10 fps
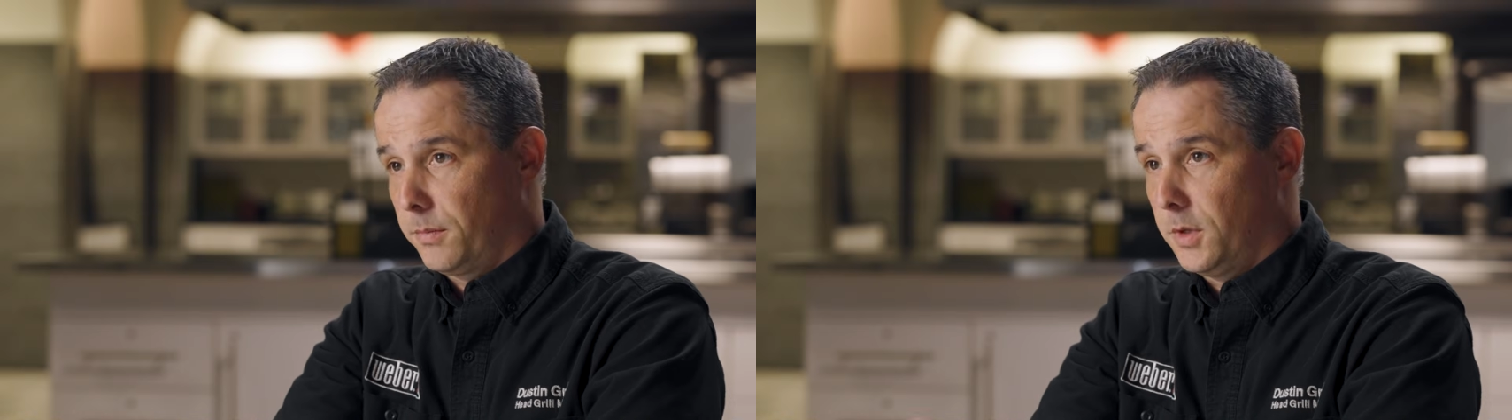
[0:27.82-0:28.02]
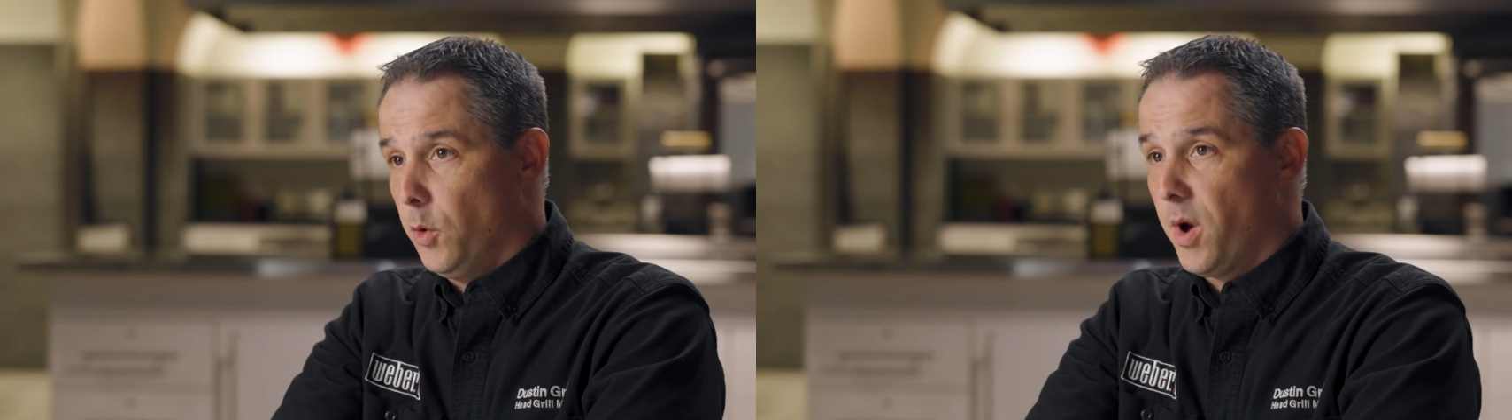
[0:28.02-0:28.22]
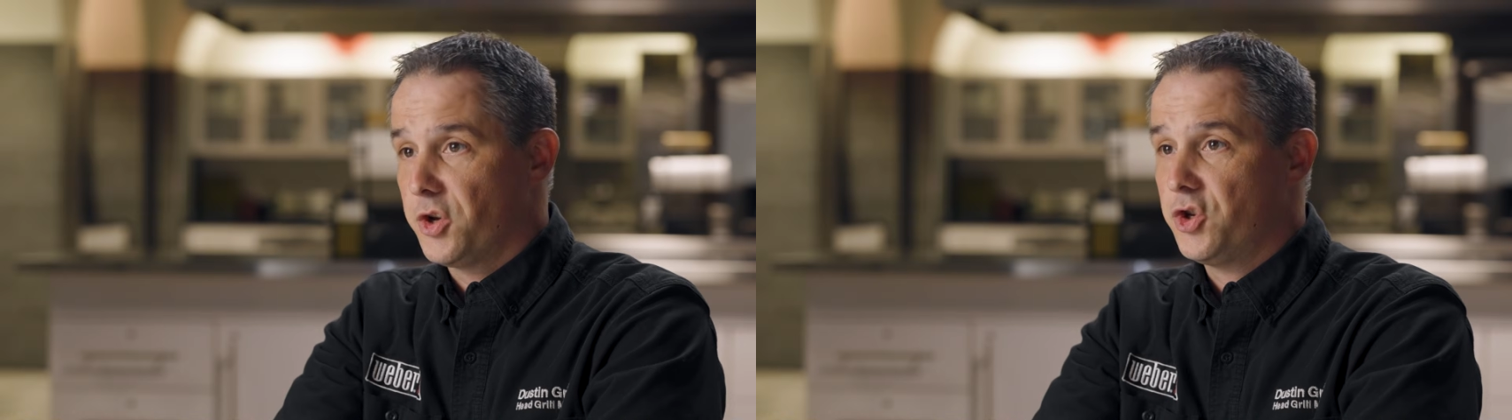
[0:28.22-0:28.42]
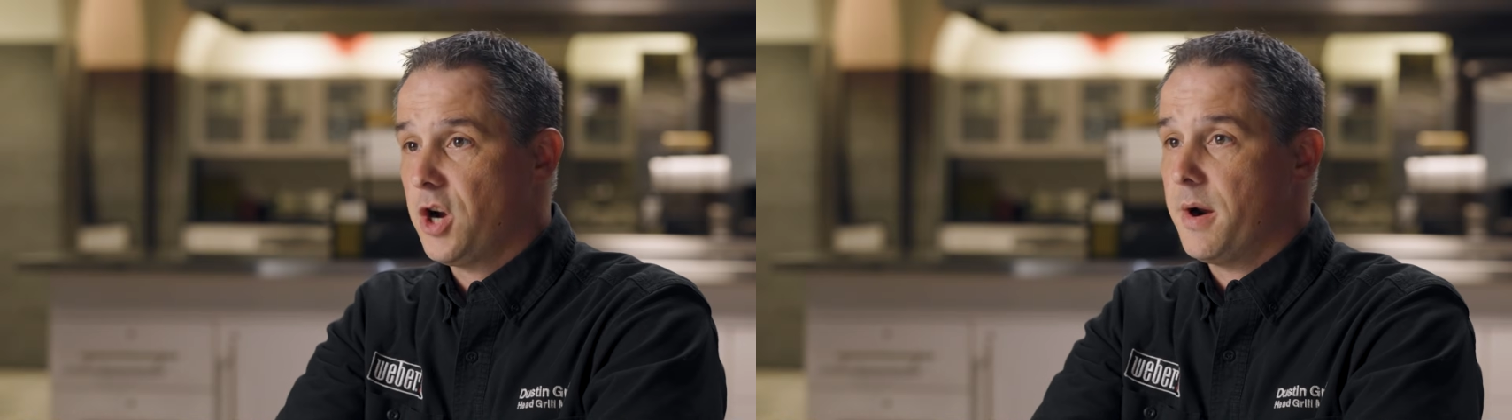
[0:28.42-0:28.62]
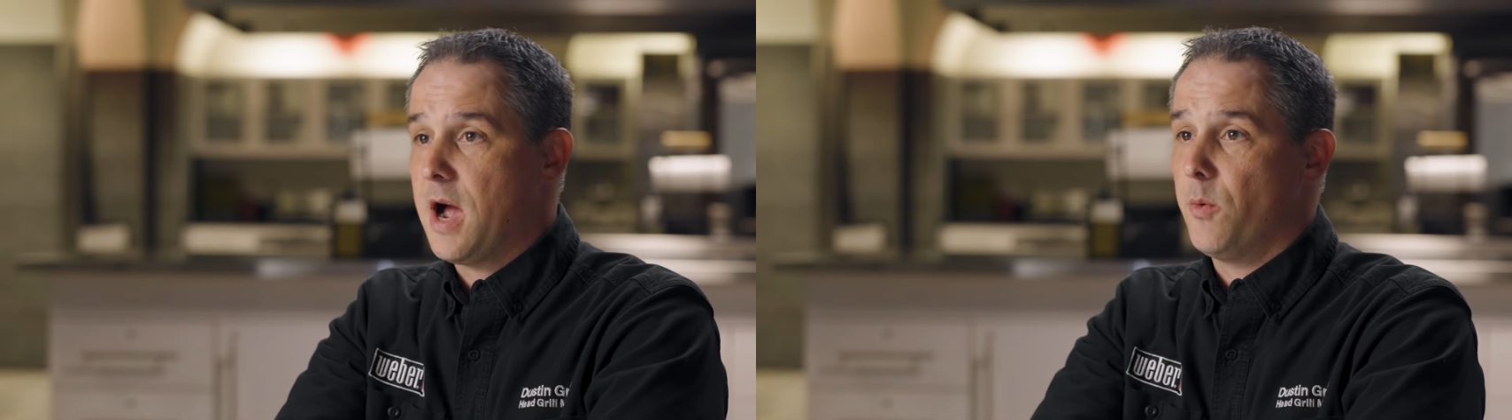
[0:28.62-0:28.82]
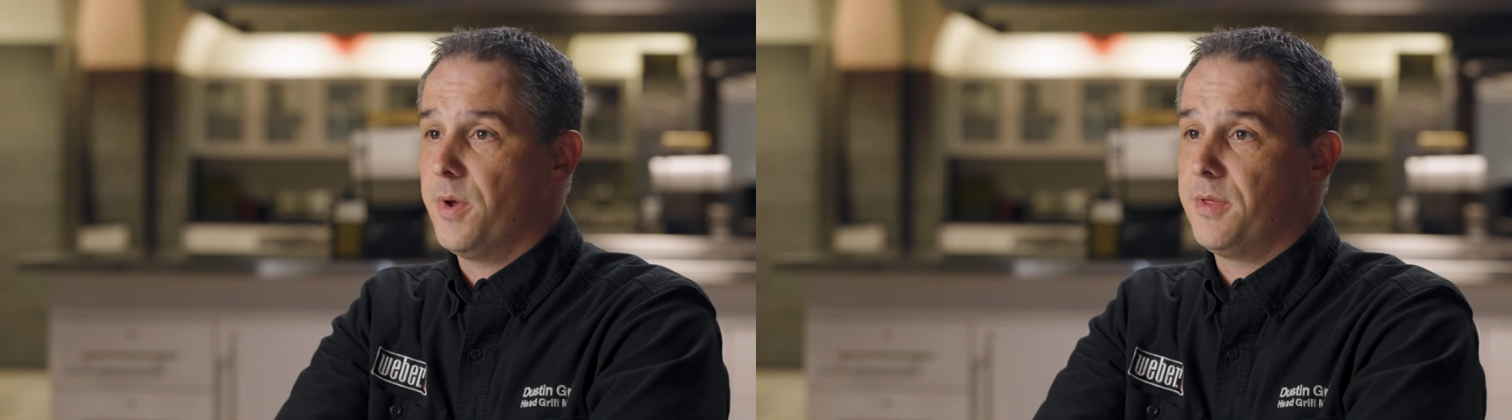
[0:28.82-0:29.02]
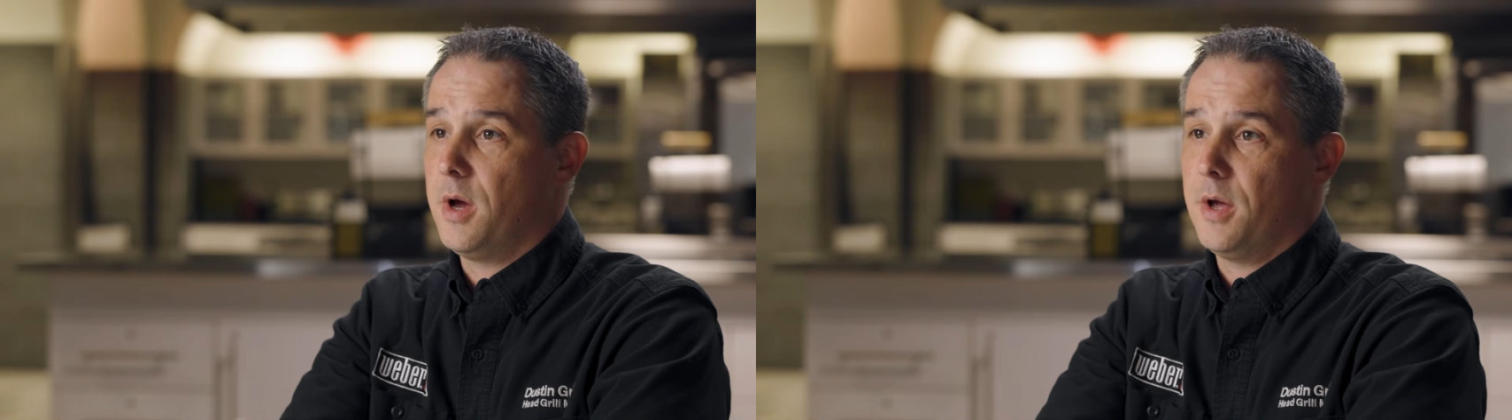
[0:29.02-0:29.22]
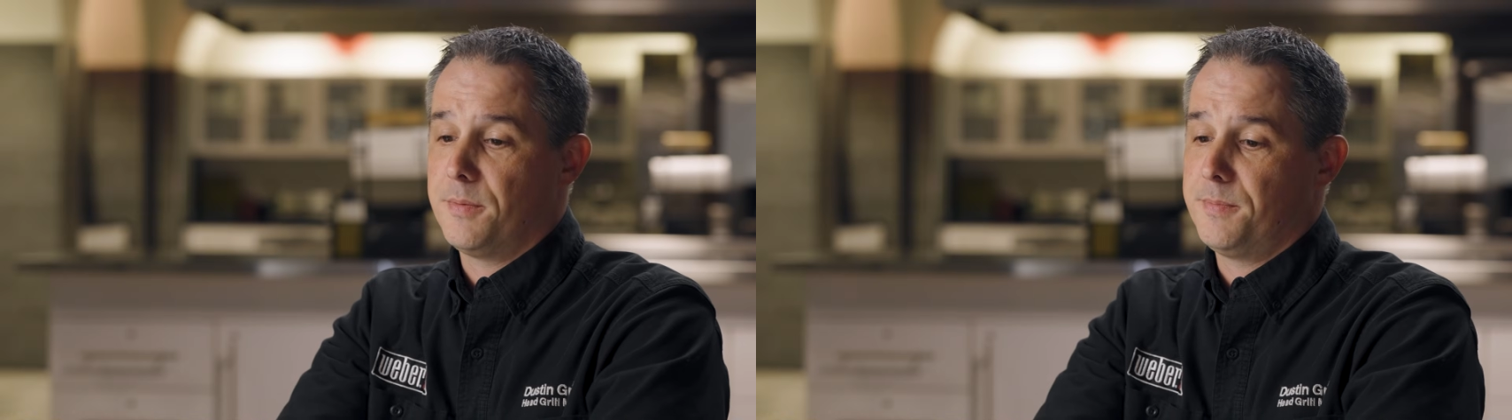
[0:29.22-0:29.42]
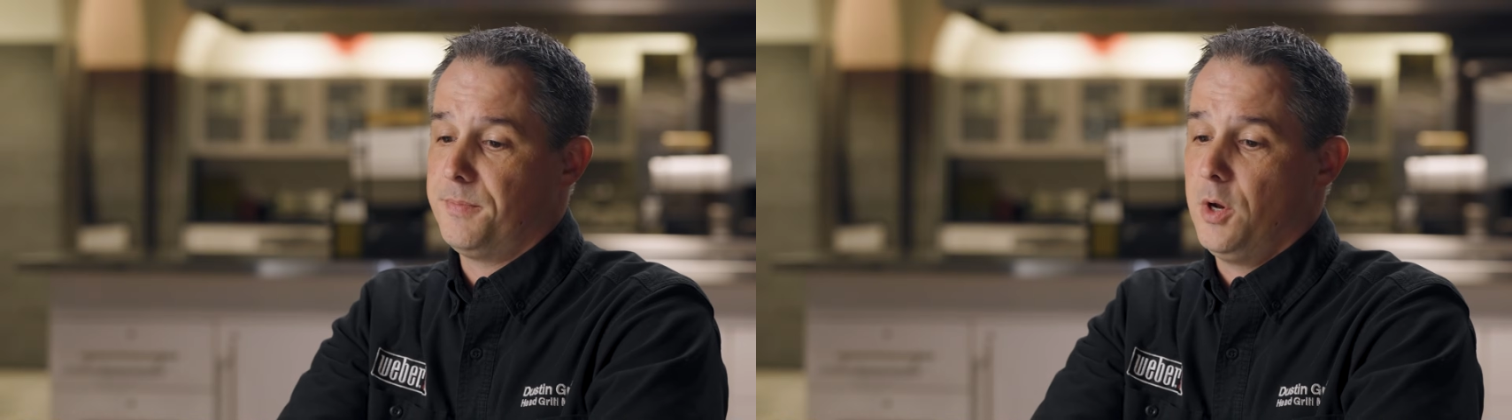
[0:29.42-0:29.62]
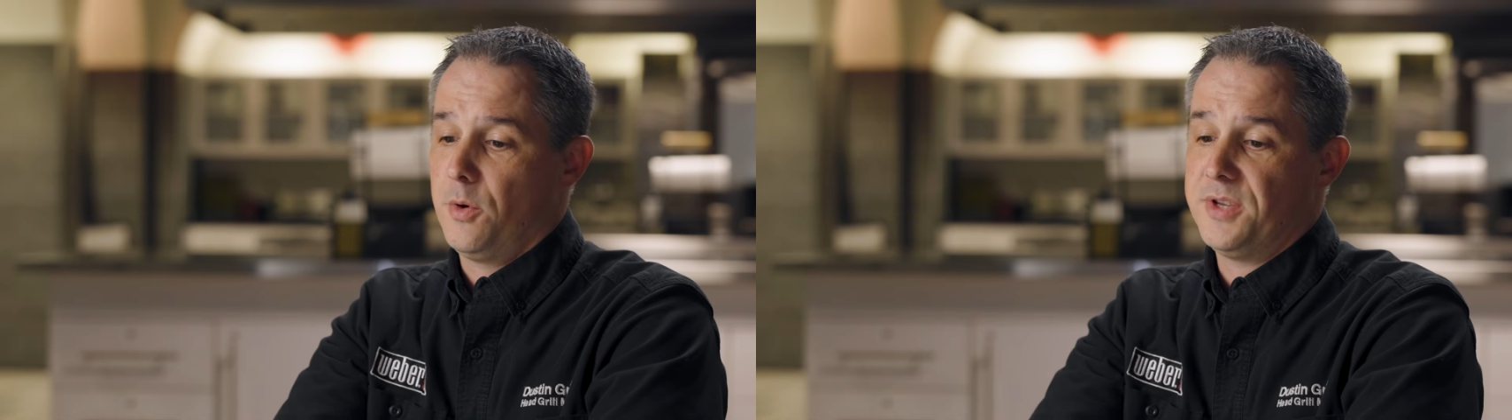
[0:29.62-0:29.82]
You want to start out with a,
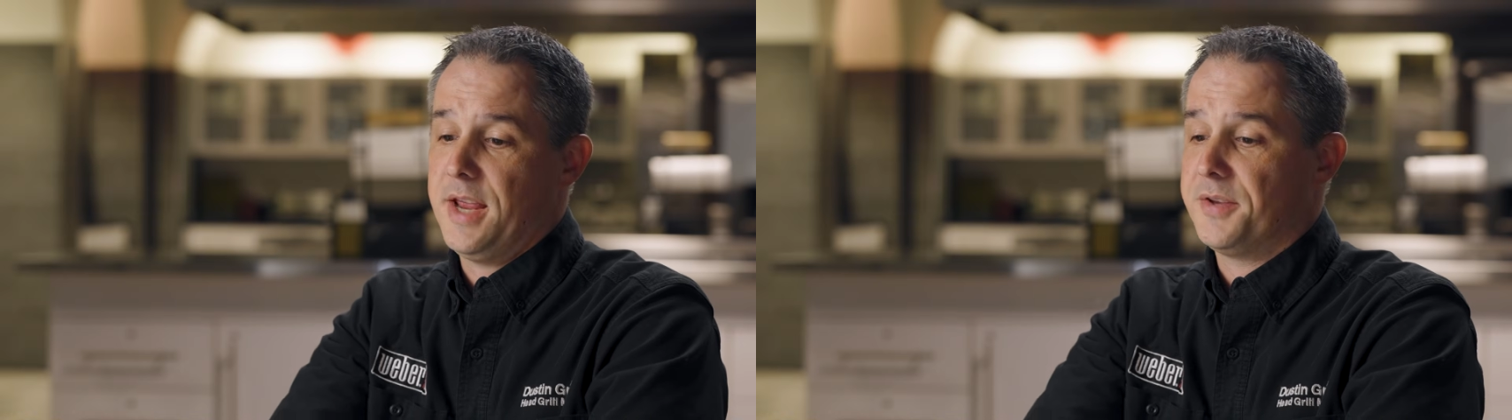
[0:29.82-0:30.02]
say a